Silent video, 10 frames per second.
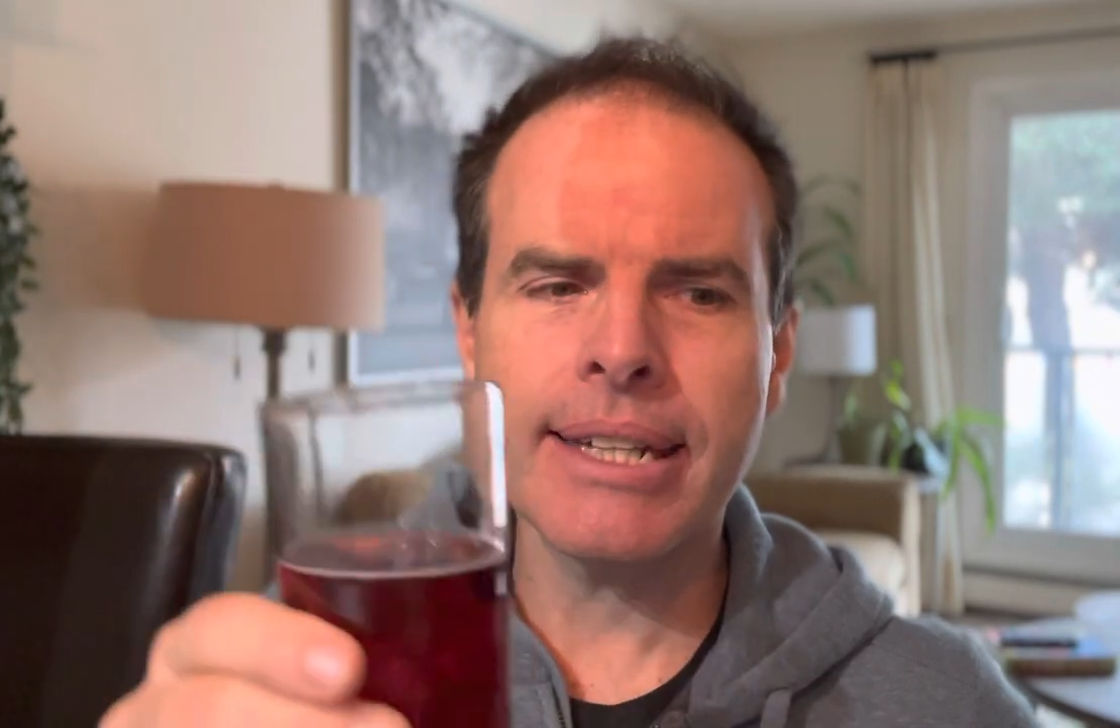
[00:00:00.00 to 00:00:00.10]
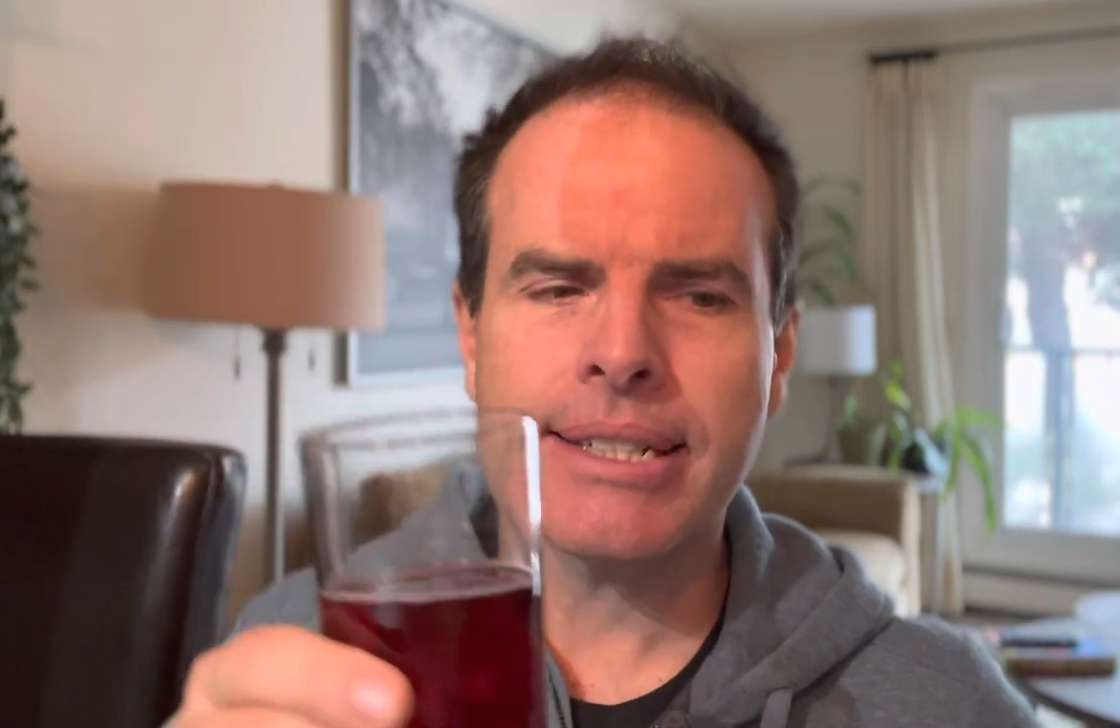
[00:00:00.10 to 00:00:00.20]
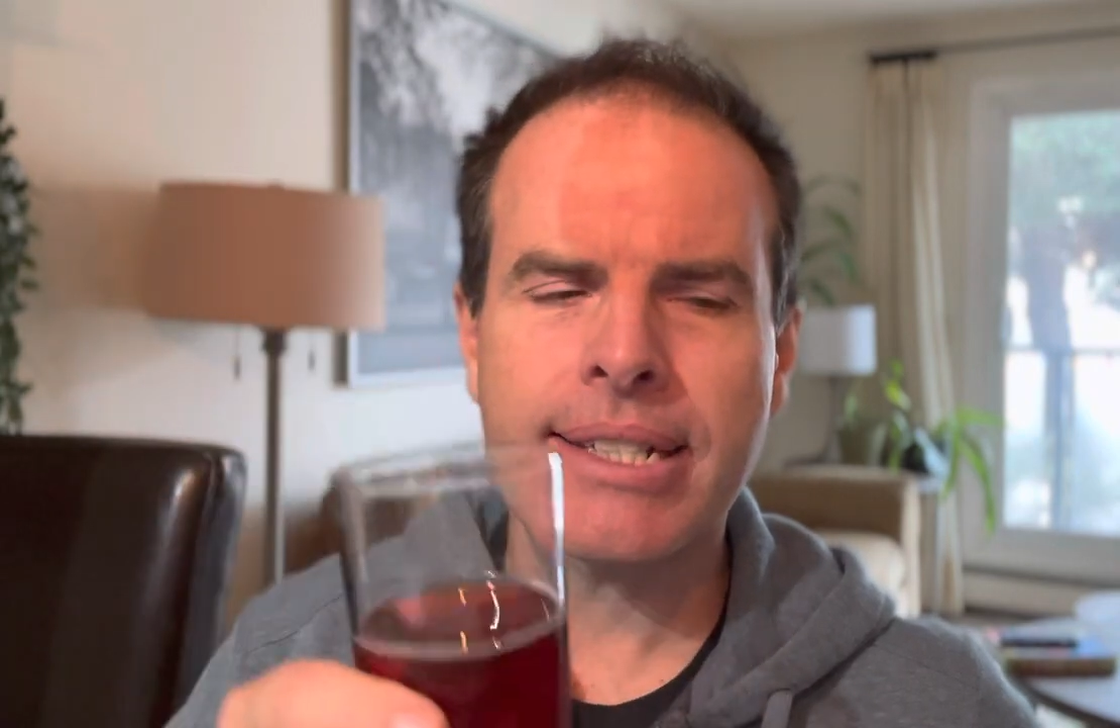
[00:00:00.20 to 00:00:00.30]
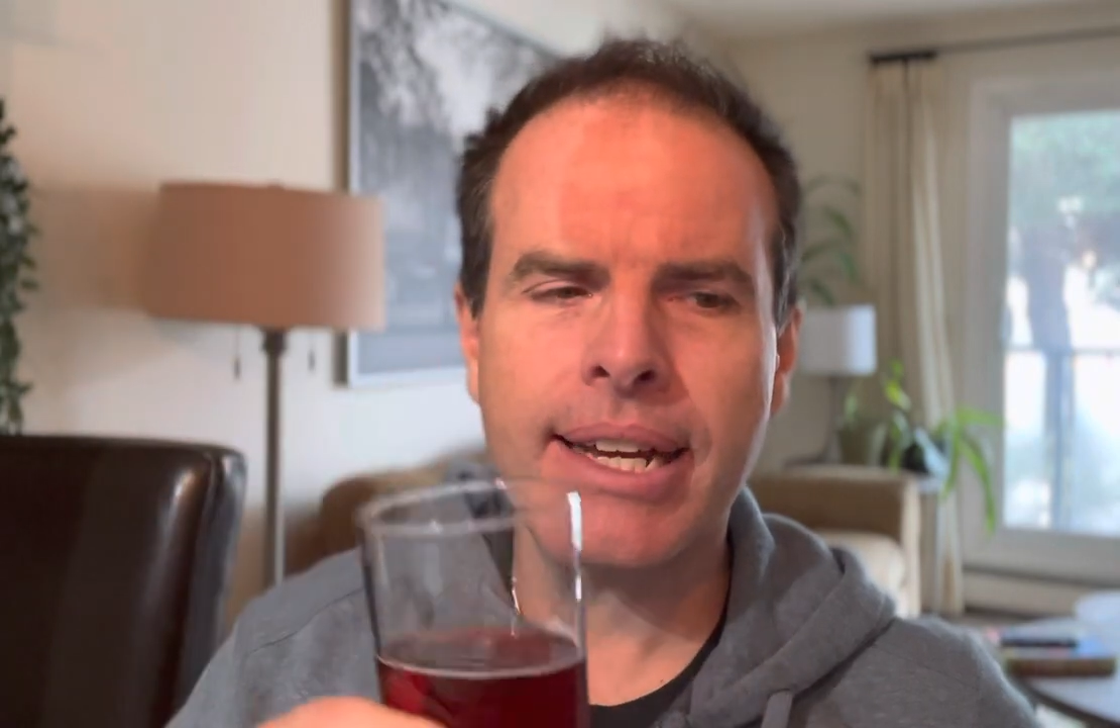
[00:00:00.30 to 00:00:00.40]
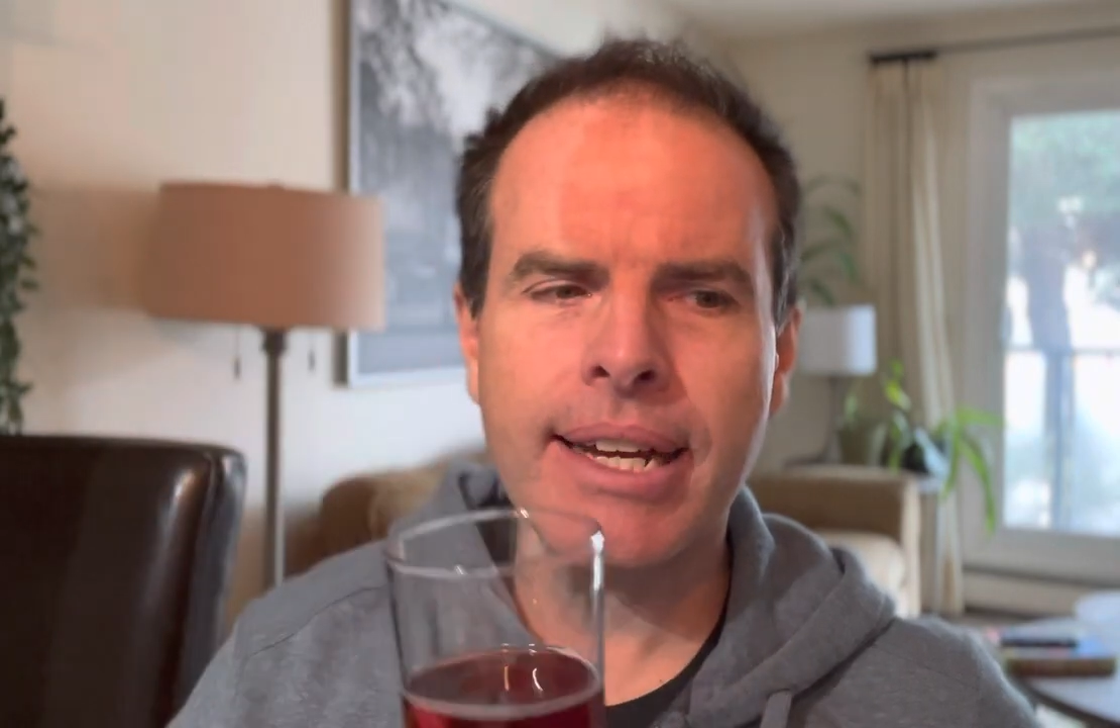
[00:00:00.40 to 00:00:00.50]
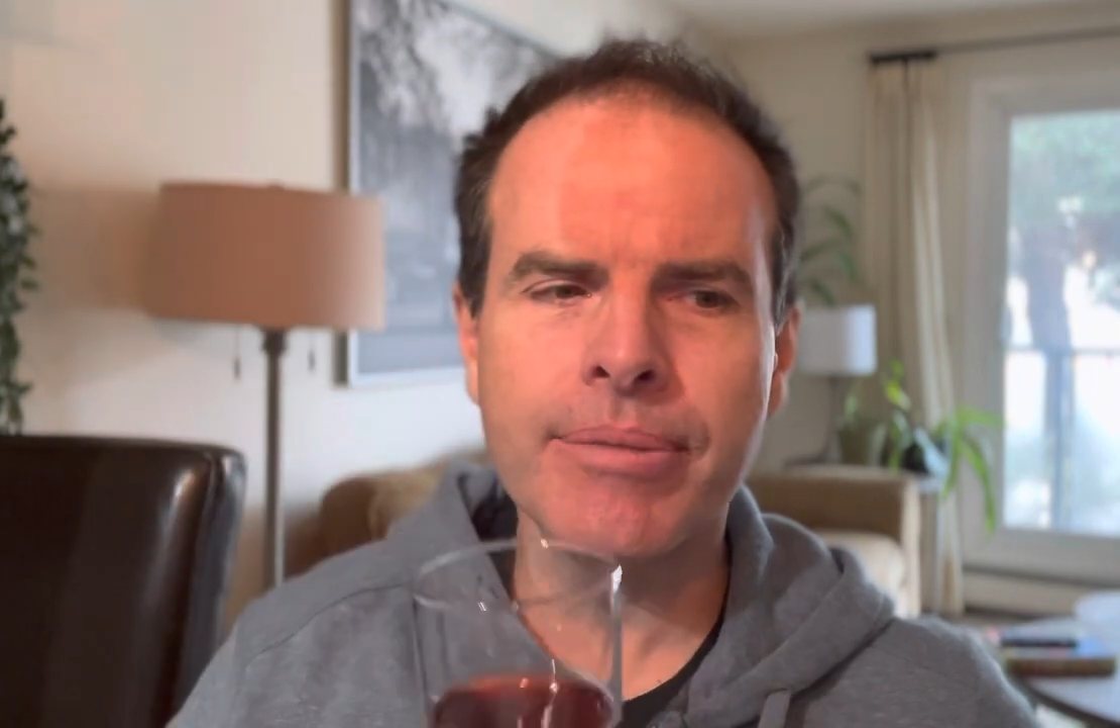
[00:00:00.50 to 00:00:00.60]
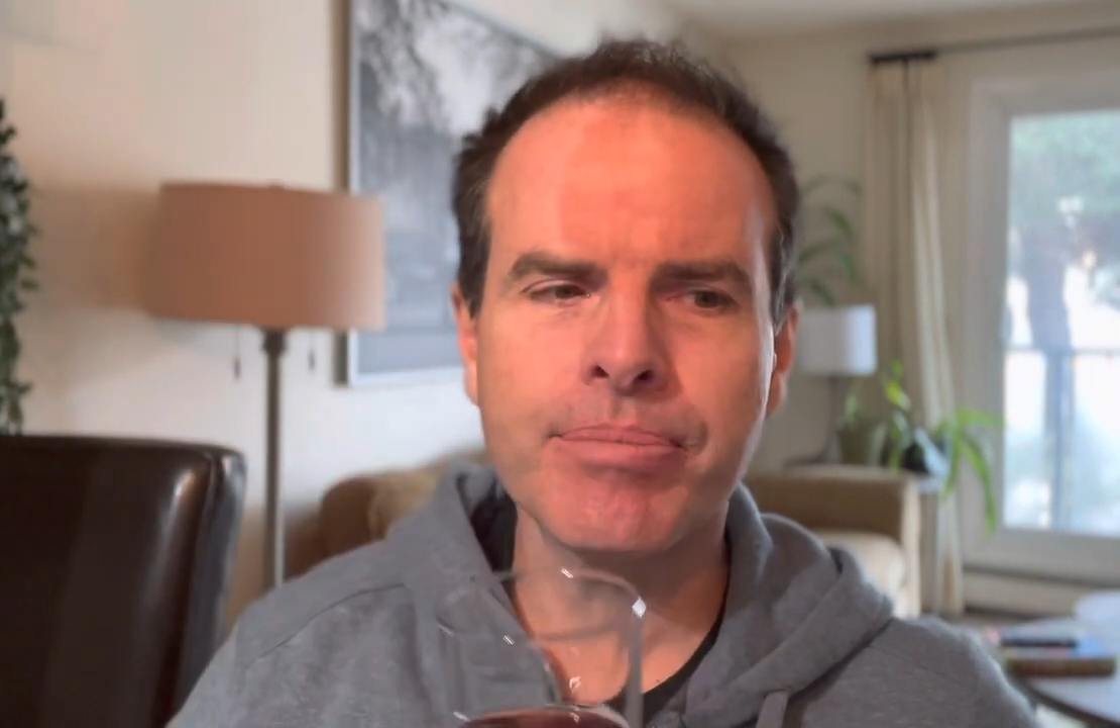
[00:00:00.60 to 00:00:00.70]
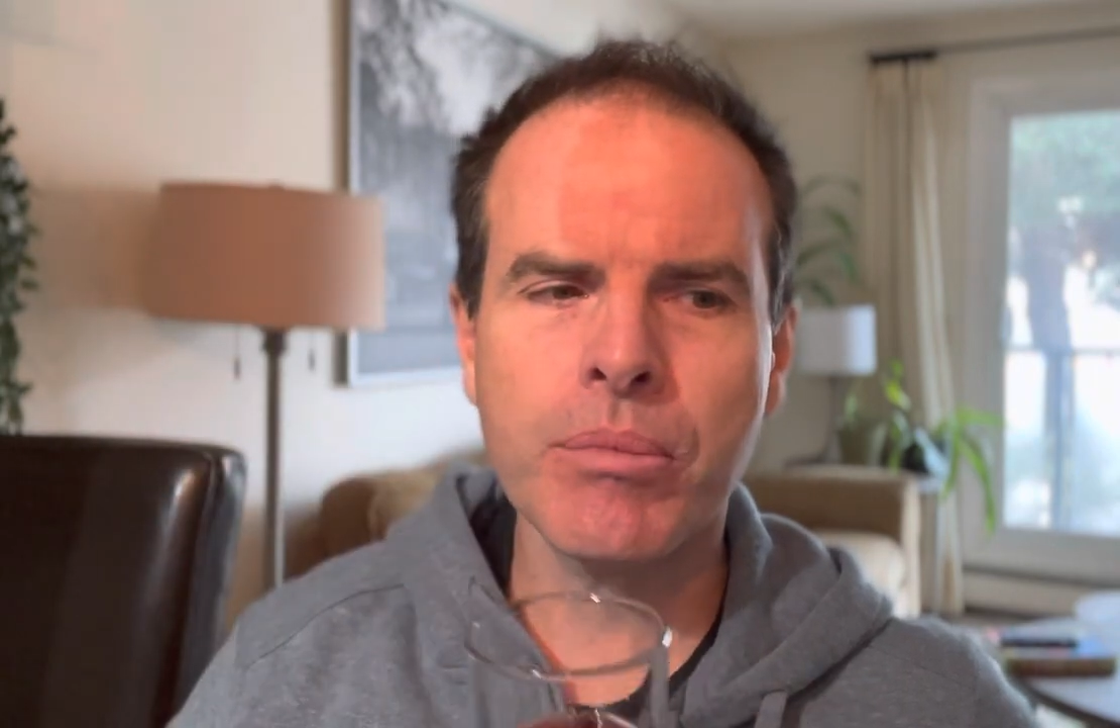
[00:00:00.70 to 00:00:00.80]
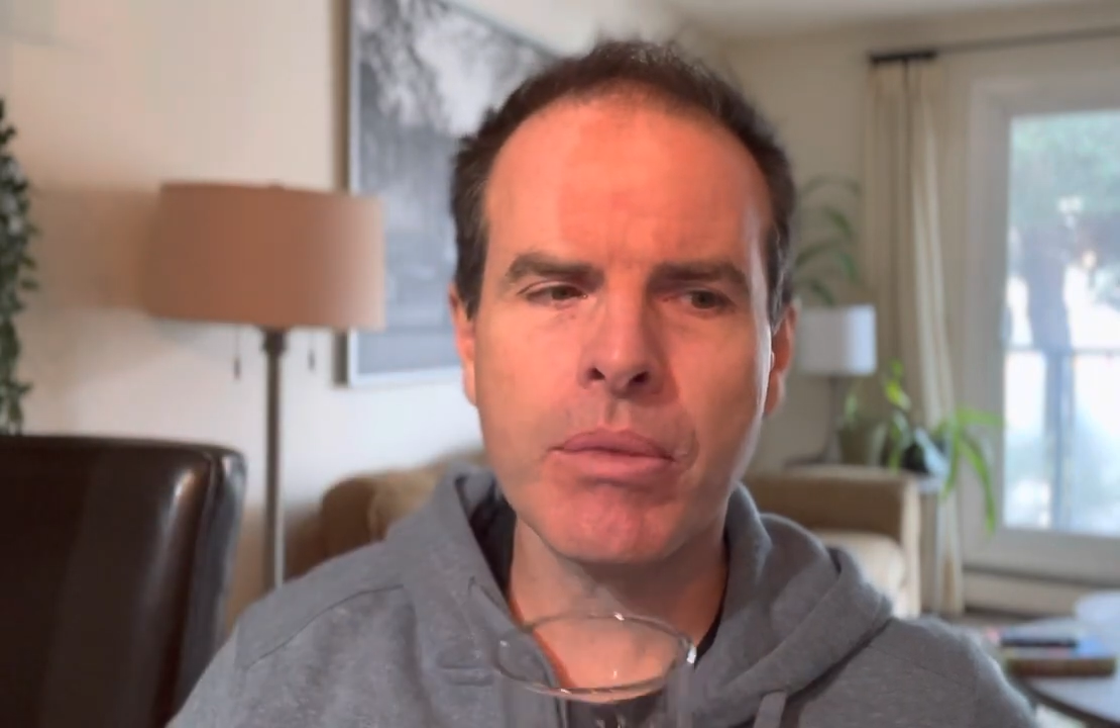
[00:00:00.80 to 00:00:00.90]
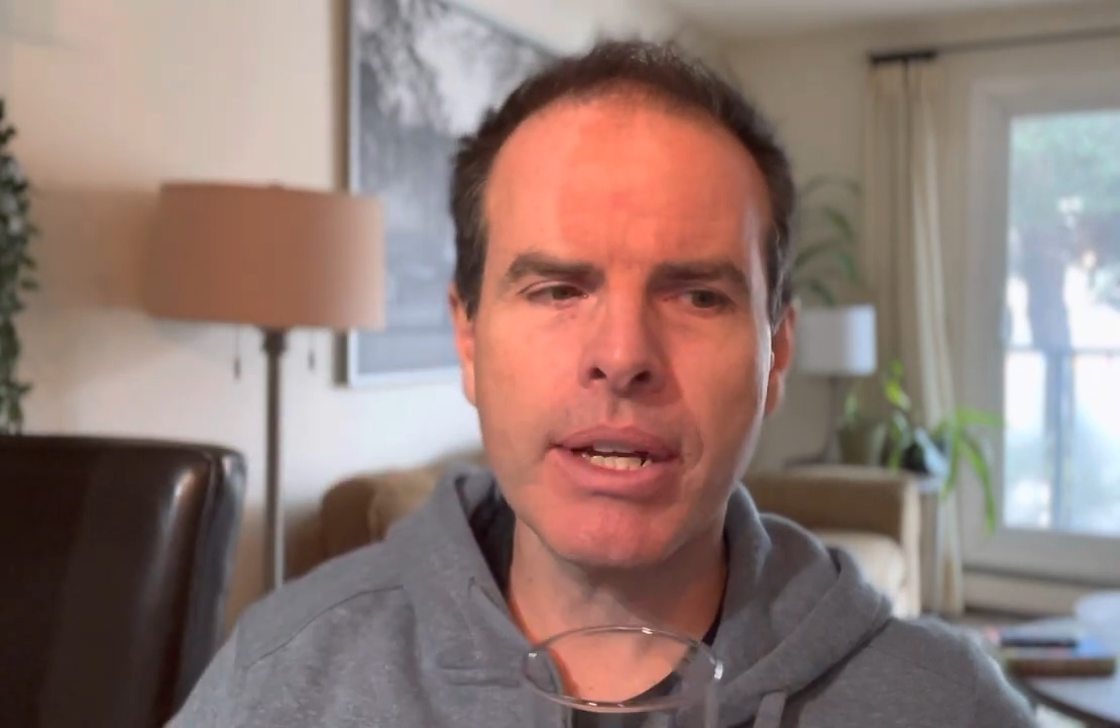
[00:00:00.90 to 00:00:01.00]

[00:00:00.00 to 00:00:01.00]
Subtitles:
That's a